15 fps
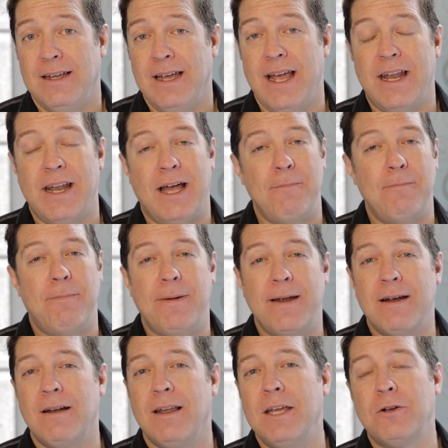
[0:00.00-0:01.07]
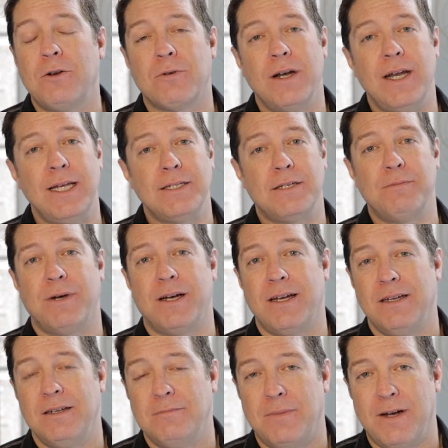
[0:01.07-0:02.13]
and I barely grazed
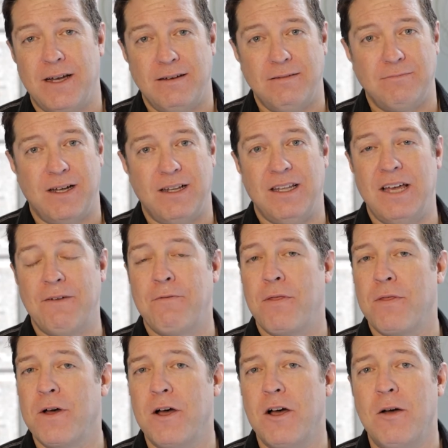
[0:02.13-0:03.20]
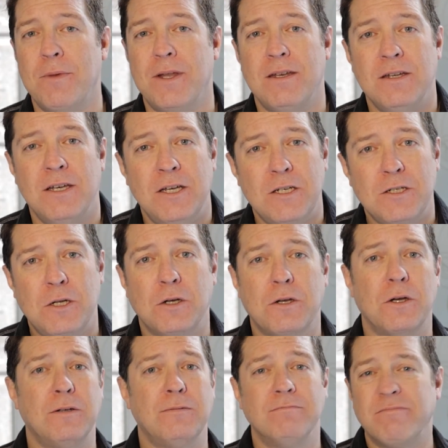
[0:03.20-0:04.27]
my my my left thumb and took
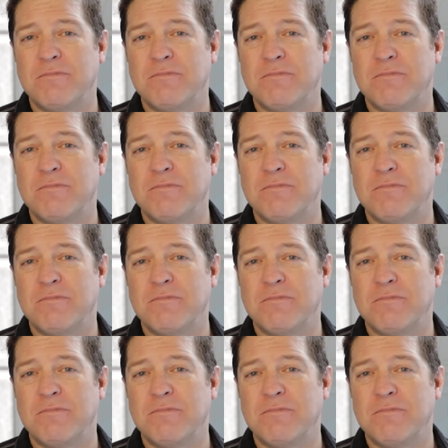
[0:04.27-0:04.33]
a